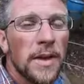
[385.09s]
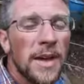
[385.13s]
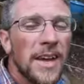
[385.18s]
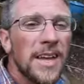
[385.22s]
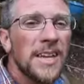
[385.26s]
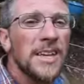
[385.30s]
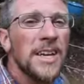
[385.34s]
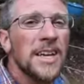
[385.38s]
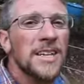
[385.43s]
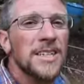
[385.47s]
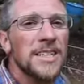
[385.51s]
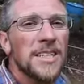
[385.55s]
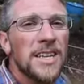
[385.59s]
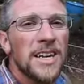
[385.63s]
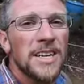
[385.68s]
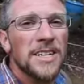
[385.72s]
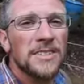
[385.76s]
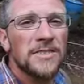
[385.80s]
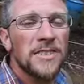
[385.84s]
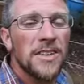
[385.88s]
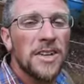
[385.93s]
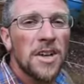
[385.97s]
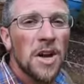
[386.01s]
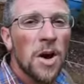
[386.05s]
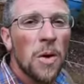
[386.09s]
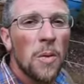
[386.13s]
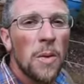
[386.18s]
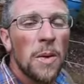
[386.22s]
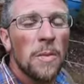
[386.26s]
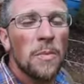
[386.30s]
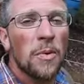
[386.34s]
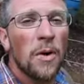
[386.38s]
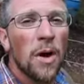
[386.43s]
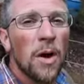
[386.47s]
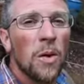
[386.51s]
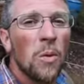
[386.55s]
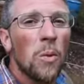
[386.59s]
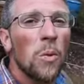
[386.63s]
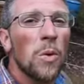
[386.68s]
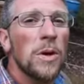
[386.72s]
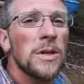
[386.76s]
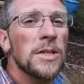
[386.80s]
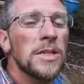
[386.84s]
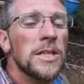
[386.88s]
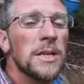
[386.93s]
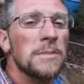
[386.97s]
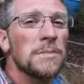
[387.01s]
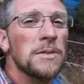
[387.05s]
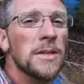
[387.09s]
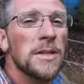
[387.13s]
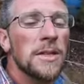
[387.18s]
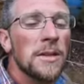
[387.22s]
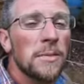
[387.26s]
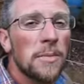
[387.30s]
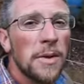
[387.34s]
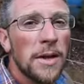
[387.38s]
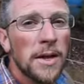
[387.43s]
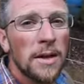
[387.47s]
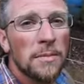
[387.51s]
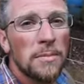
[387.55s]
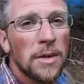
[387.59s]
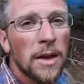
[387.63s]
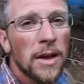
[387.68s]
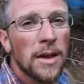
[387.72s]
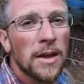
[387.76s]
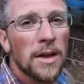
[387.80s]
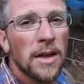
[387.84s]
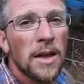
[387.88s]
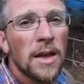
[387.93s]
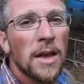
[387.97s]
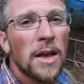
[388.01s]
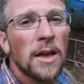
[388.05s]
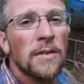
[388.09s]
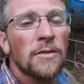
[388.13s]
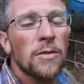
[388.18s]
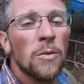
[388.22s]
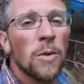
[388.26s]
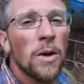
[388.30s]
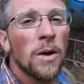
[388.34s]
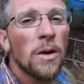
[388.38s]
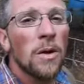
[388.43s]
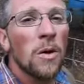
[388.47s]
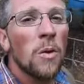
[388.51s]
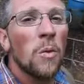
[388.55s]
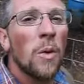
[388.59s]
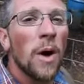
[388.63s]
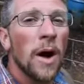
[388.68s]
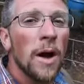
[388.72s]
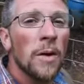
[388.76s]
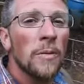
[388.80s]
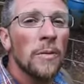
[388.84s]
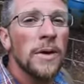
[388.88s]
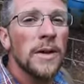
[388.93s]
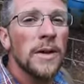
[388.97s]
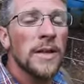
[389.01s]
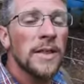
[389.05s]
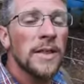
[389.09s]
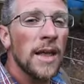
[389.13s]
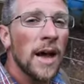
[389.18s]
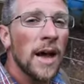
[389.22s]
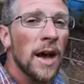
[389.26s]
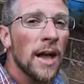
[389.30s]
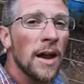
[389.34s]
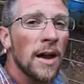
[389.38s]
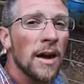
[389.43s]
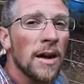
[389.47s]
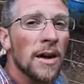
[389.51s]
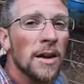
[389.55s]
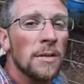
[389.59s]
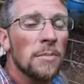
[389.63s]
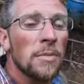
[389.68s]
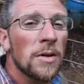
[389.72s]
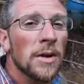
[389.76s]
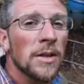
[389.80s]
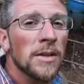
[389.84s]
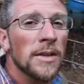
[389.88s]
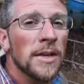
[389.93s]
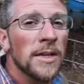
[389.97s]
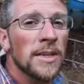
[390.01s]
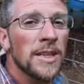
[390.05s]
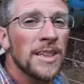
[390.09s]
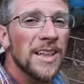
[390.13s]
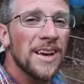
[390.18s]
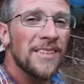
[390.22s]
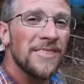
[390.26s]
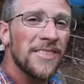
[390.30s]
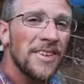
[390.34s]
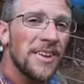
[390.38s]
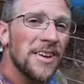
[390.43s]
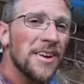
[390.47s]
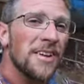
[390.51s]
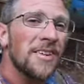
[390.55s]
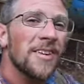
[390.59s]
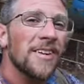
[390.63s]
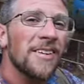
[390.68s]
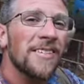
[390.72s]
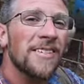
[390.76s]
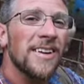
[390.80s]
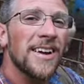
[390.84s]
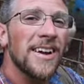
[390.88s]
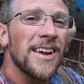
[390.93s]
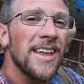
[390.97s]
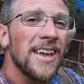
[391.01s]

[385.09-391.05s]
In yesterday's video, we brought wood chips in the pig pen. If you want to know why we did that, I'm going to put a link to that video right